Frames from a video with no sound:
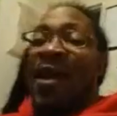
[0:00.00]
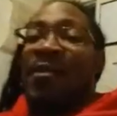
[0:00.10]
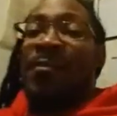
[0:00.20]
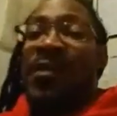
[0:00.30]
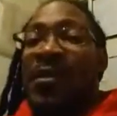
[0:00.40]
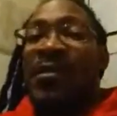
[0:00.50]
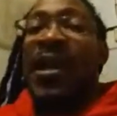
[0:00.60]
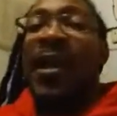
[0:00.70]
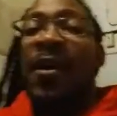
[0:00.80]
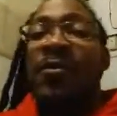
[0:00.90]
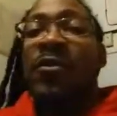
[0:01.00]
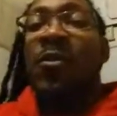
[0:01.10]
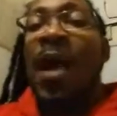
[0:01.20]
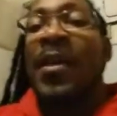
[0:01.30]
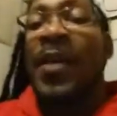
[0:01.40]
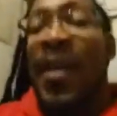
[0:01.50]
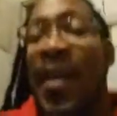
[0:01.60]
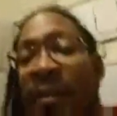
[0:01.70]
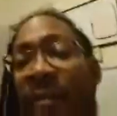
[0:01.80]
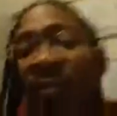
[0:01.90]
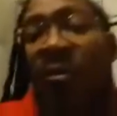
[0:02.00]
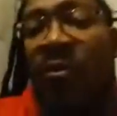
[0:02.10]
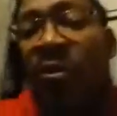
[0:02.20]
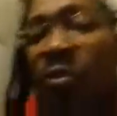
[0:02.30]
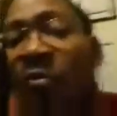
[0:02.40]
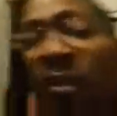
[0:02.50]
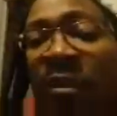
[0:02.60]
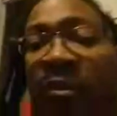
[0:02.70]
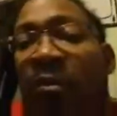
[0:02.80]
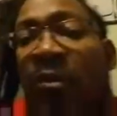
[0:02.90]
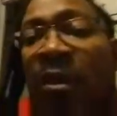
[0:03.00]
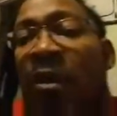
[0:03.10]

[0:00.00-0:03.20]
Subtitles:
I have to put this down so I can do this